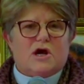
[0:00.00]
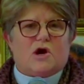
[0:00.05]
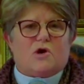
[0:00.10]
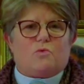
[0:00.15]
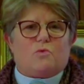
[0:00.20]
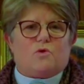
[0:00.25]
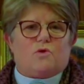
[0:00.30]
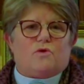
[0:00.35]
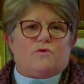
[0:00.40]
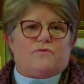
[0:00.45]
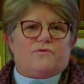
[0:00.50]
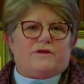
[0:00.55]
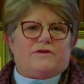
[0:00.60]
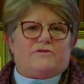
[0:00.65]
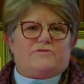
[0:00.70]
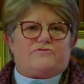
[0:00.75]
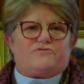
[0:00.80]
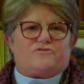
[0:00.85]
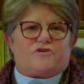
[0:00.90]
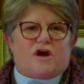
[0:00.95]
a world
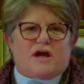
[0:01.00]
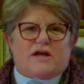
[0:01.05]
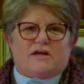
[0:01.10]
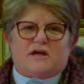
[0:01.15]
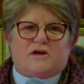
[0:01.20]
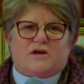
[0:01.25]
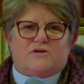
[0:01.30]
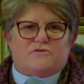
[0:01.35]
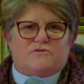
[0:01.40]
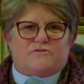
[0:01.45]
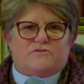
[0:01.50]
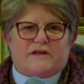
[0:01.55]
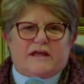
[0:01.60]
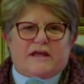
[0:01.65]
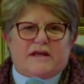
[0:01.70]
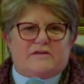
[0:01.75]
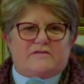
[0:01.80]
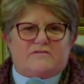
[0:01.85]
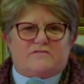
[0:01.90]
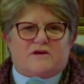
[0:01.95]
that is trying to
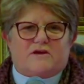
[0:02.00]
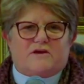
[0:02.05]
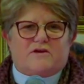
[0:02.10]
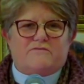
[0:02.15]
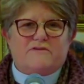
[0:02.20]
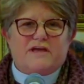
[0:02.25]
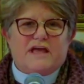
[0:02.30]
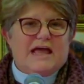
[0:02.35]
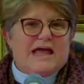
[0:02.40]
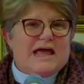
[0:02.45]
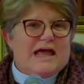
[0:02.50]
understand itself,